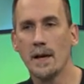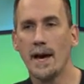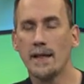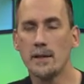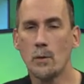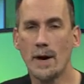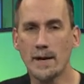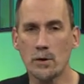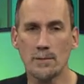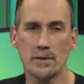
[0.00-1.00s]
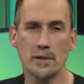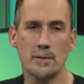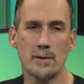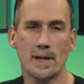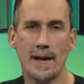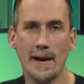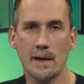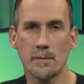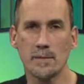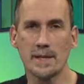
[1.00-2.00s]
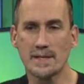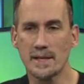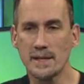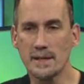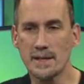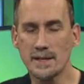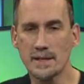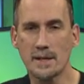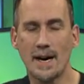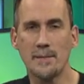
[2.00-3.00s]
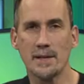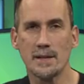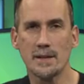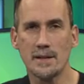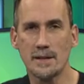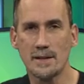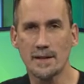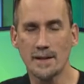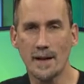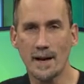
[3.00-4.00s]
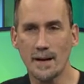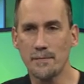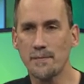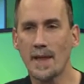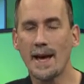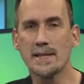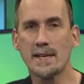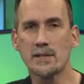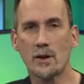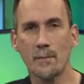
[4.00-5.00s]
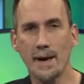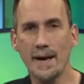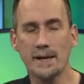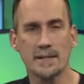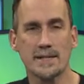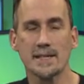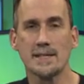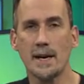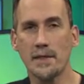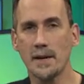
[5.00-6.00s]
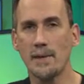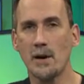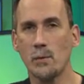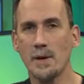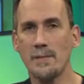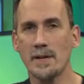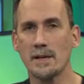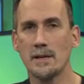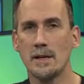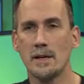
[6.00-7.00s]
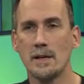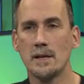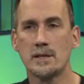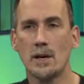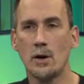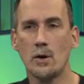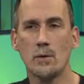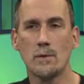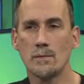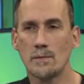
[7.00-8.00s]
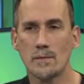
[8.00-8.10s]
And then the Y chromosomal Adam is the least common oh, ancestor of man and says nothing about women. So,